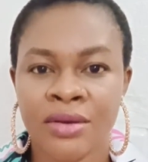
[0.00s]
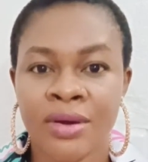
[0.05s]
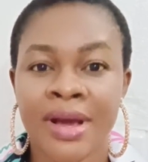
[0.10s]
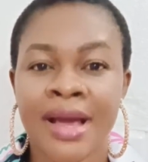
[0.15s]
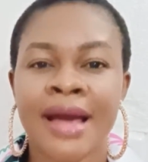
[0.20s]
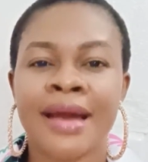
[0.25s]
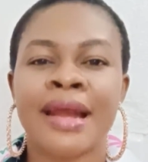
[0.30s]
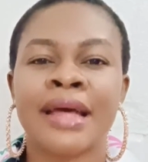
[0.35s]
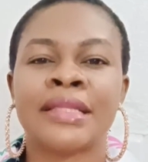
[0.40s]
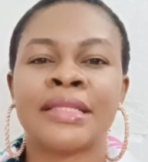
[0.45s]
your
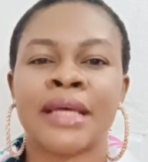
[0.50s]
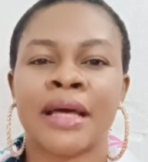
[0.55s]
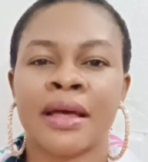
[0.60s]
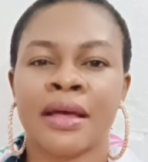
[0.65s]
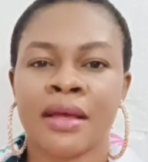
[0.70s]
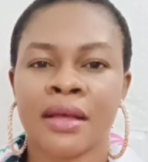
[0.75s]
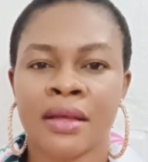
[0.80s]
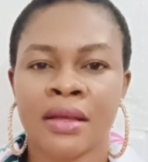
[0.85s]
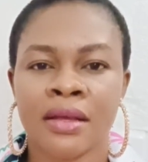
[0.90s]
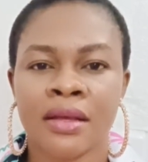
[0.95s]
character,
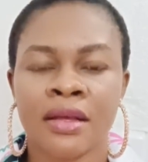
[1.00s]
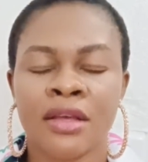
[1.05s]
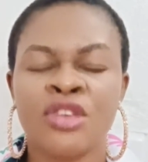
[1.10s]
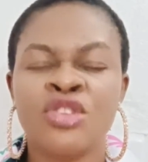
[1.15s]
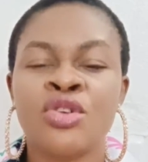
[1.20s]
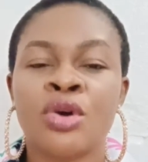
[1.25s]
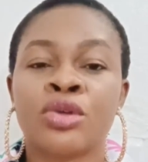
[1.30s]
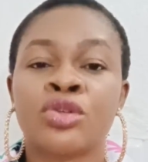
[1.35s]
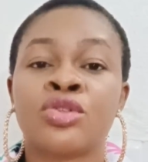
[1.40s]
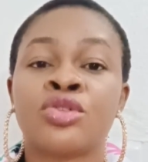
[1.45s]

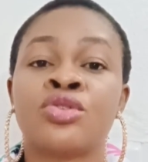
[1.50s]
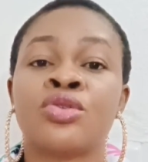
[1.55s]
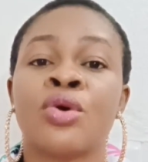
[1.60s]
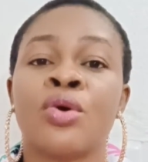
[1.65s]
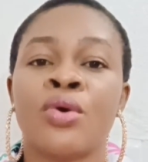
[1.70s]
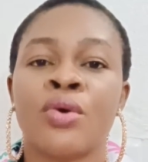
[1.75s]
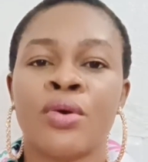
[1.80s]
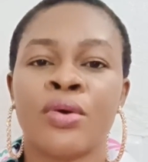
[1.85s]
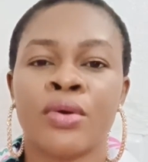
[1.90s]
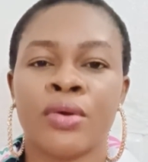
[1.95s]
your
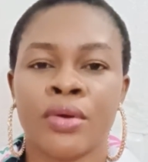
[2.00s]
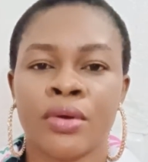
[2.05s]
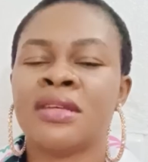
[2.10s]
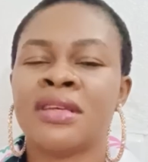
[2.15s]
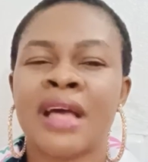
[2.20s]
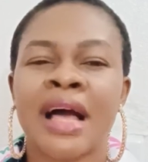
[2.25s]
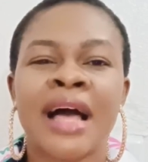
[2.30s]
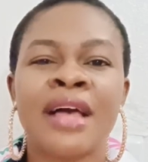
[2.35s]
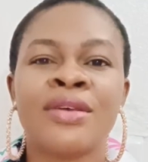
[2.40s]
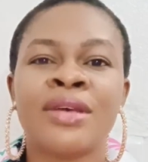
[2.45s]
soul,
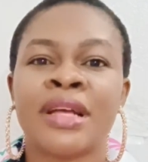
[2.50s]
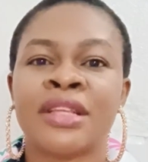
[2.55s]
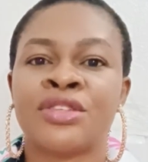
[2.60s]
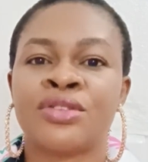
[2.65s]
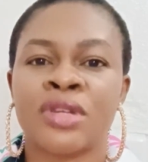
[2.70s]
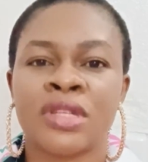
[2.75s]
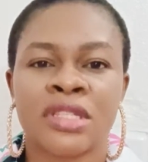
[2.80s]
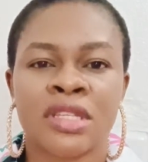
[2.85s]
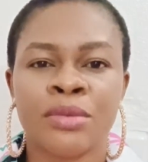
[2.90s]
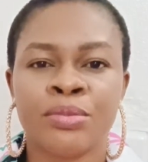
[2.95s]
how you are
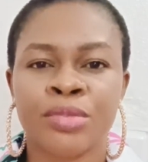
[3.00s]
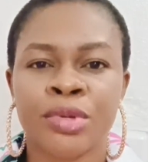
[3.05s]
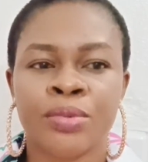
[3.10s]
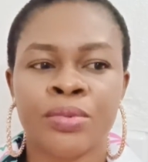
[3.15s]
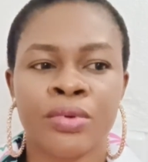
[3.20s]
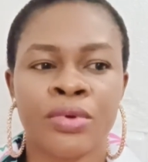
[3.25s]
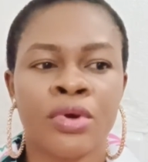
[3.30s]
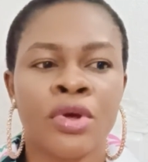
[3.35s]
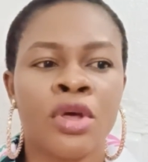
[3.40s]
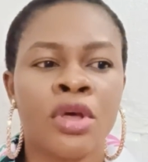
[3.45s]
treating
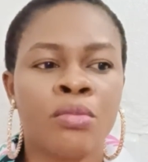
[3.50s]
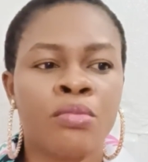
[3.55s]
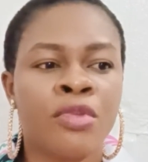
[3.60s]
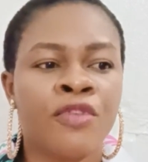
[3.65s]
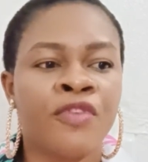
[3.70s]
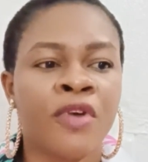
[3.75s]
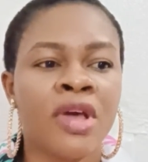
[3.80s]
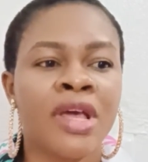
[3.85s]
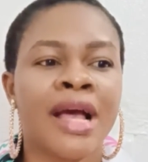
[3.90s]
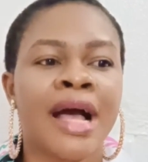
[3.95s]
people.
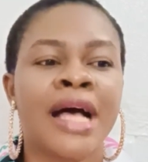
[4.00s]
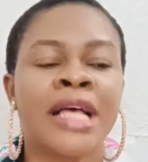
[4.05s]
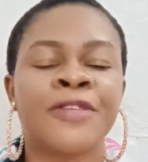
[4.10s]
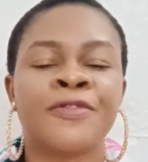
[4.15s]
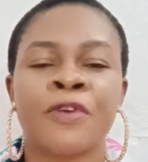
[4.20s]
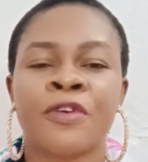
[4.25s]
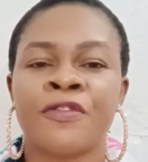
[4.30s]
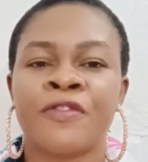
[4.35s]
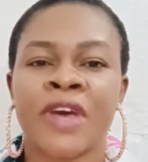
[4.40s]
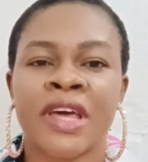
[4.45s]
Before you
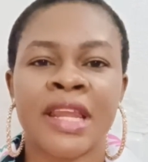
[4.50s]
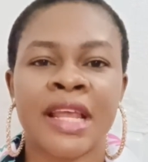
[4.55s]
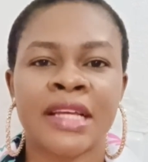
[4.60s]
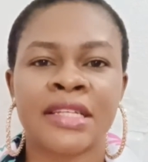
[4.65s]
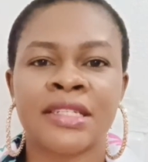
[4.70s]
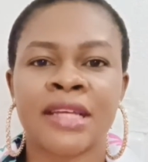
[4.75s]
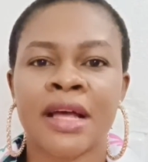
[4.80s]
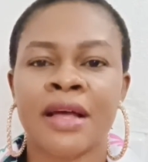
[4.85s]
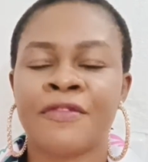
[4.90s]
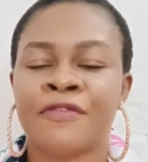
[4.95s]
ask for
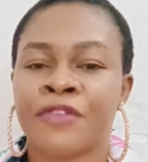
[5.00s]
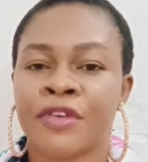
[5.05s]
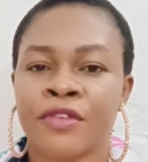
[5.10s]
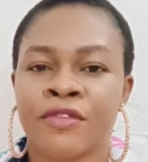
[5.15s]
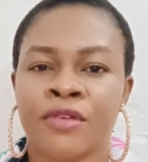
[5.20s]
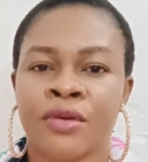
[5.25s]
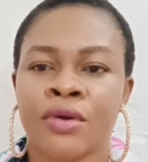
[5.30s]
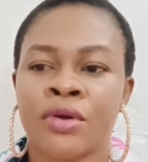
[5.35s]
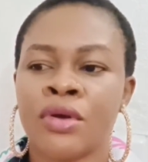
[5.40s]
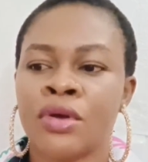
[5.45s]
financial
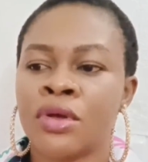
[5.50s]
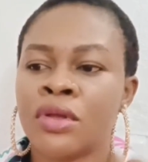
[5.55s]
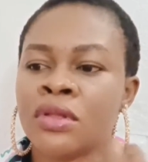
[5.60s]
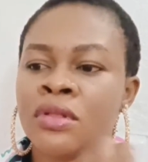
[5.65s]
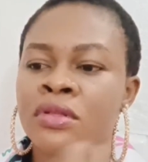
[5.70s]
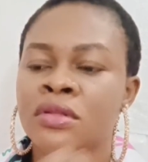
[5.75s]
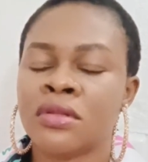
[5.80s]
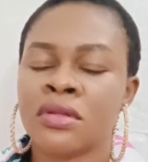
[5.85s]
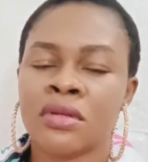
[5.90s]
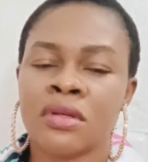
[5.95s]
favor,
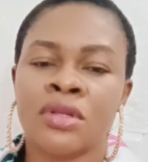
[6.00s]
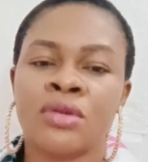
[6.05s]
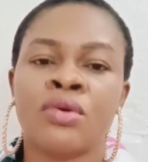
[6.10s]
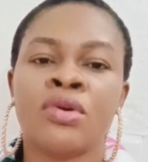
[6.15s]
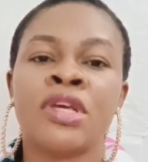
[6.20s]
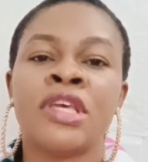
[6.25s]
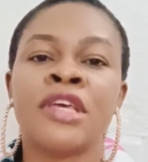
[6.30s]
you